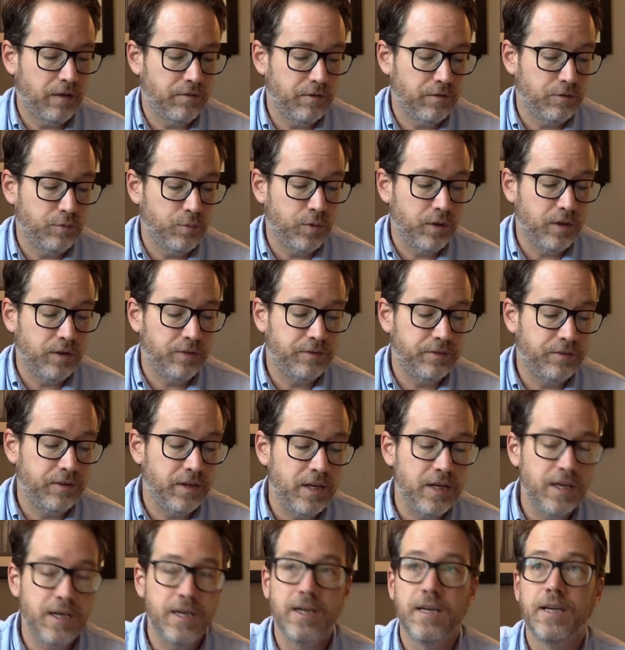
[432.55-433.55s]
If we
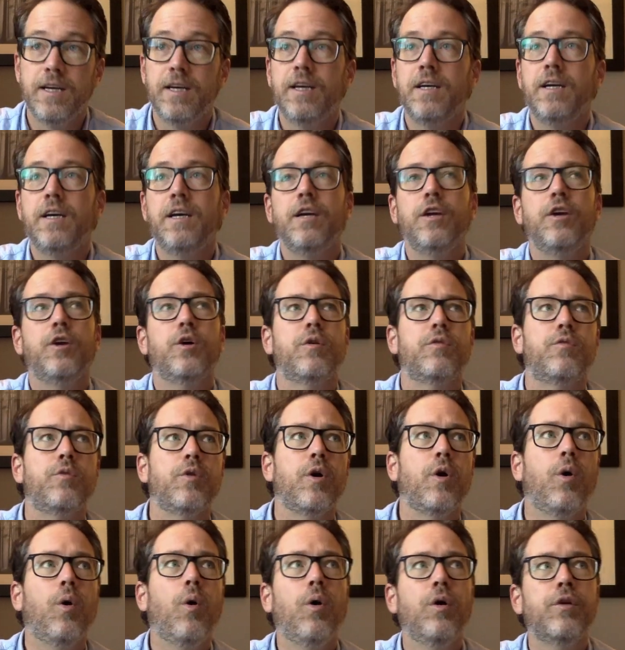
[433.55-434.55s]
see you know, if we
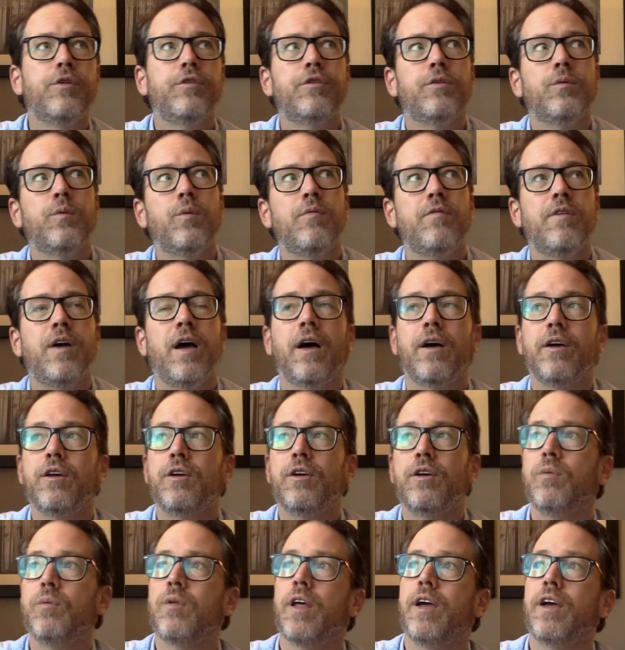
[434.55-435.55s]
hold to a
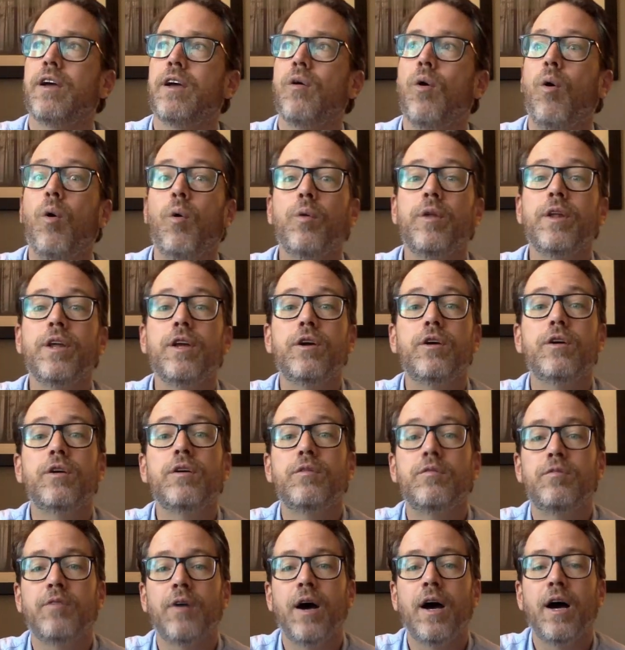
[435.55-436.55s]
value like only
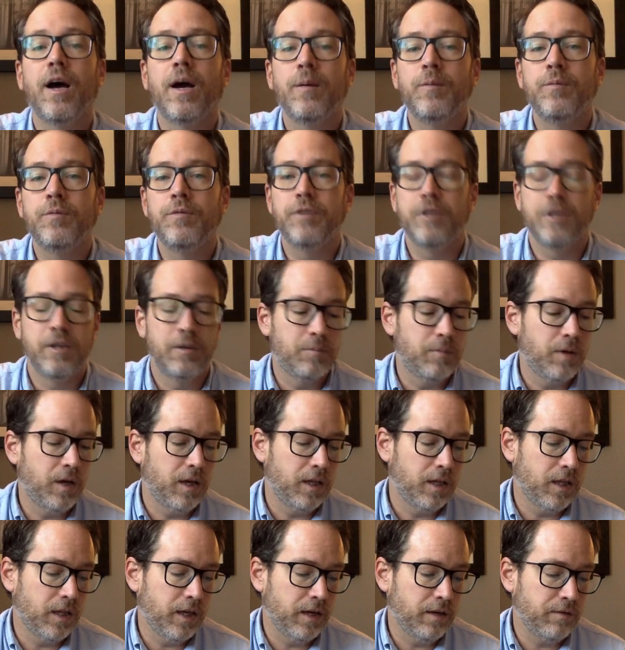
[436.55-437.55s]
good vibes in my
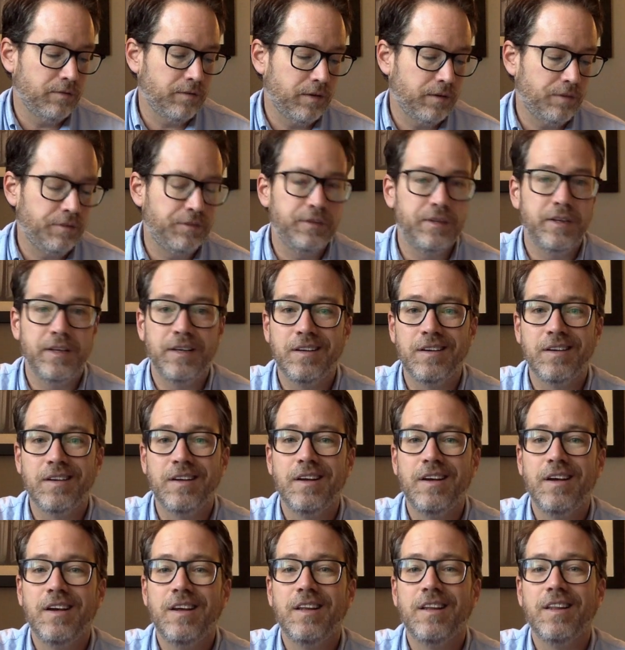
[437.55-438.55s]
life, I've seen
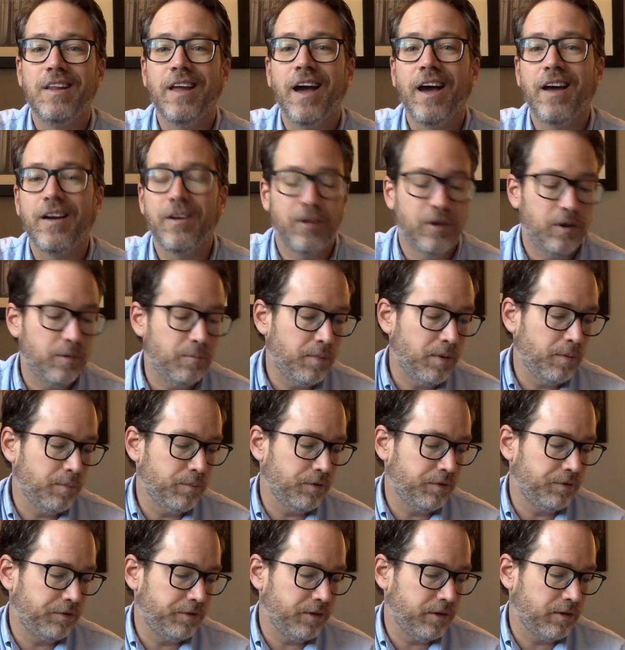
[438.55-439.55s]
that on a bumper
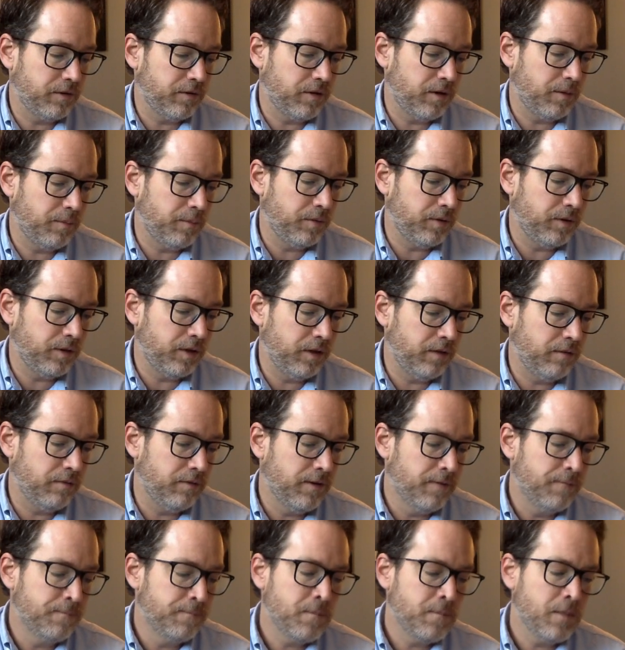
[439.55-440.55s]
sticker, I believe,
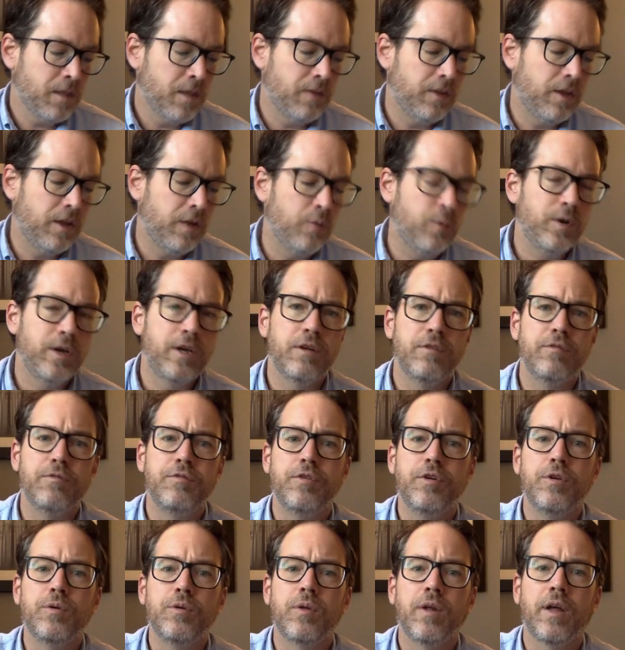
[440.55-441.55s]
then we can
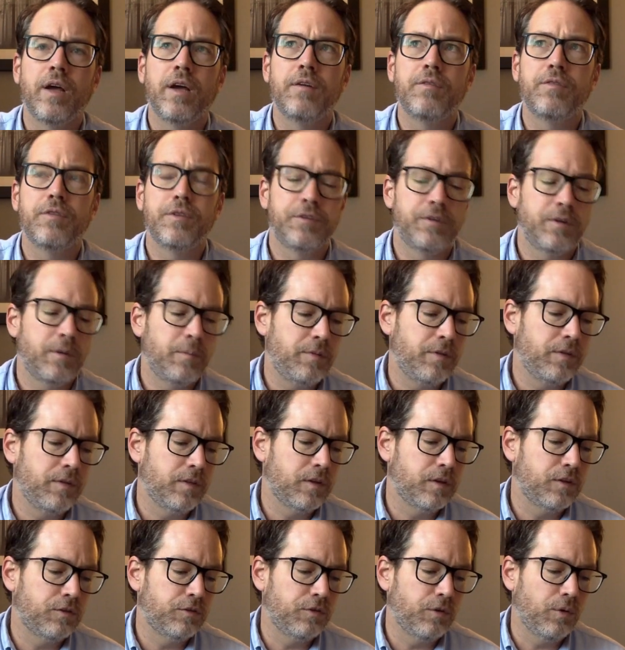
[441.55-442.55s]
view life as something
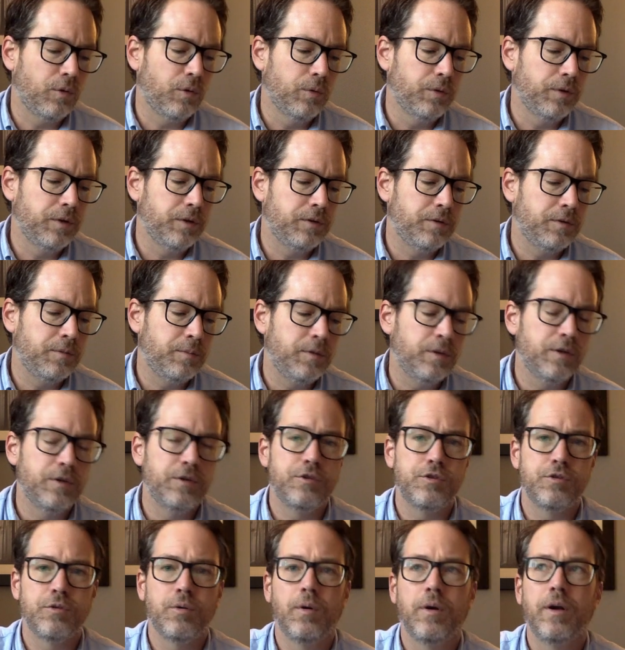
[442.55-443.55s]
that is only to be
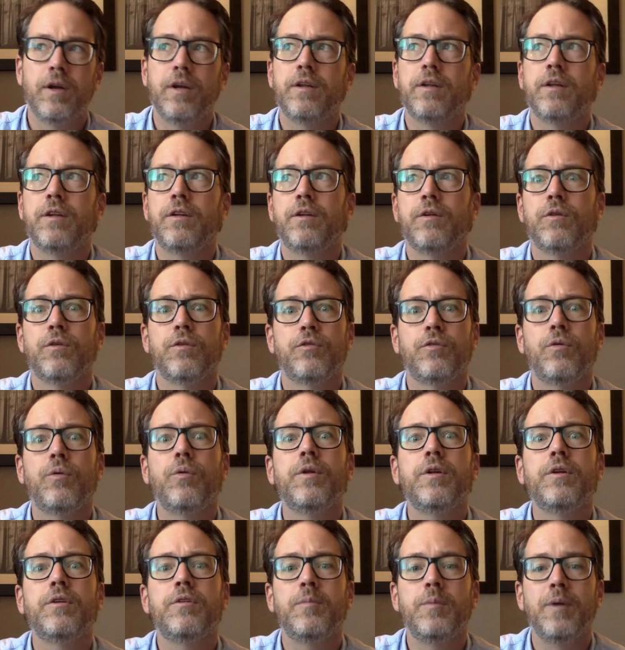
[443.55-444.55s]
enjoyed, that there is
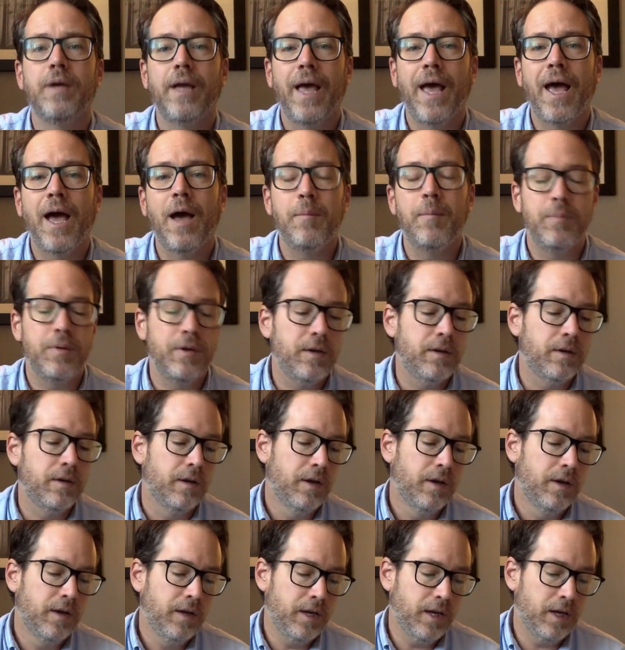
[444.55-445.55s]
only to be happy
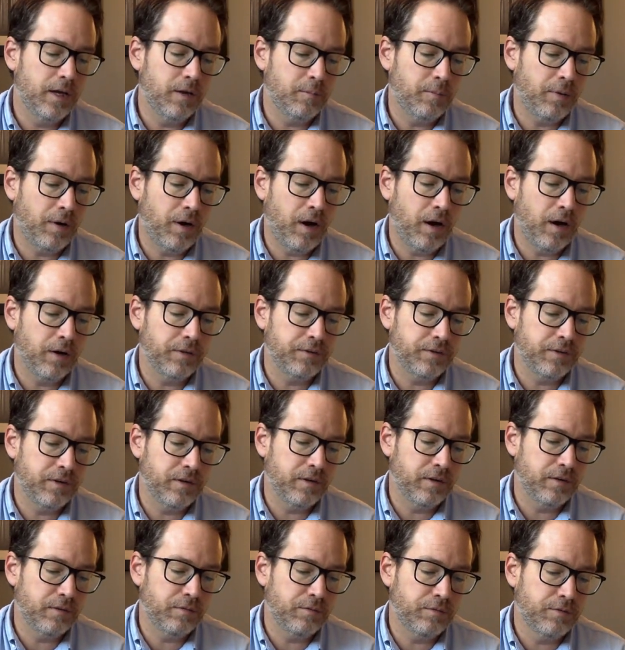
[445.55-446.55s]
and
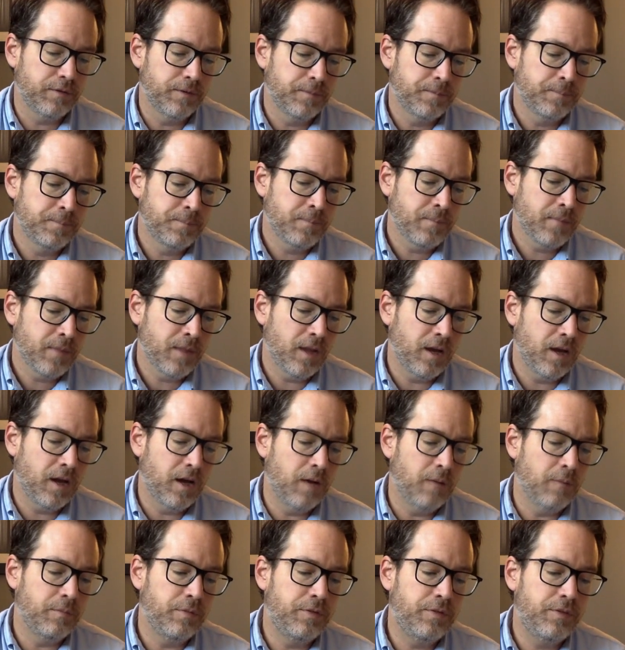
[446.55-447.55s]
positive
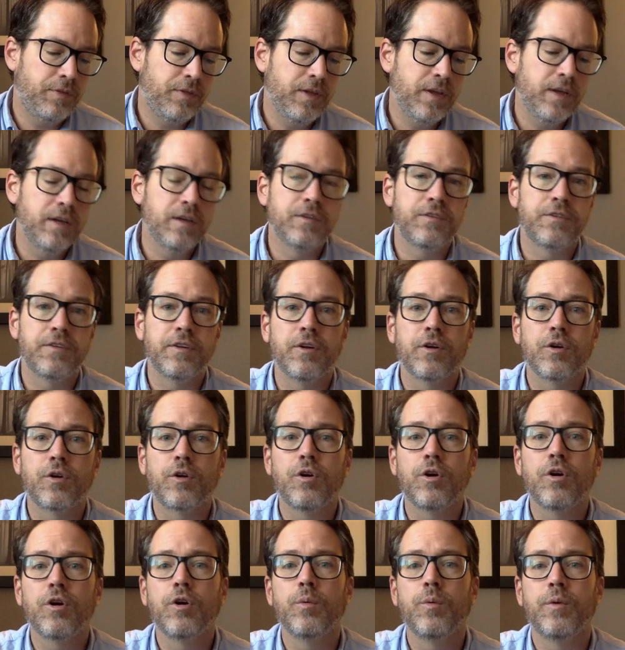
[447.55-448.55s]
um, things that
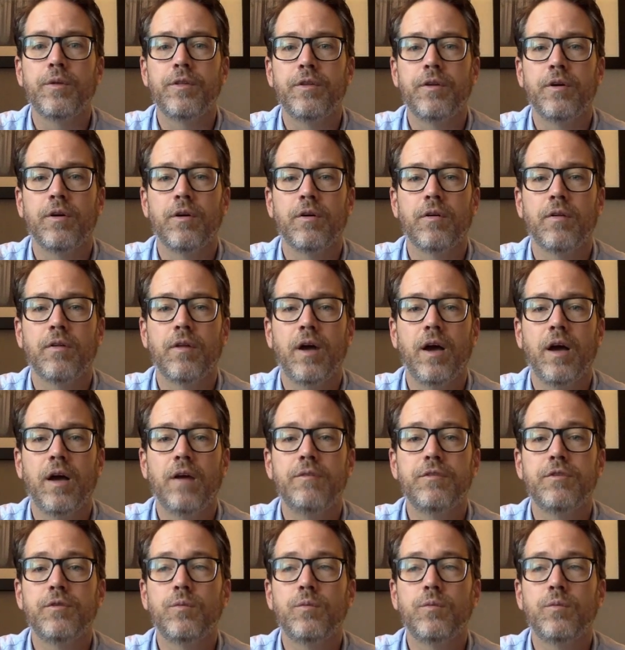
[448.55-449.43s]
occur within our lives.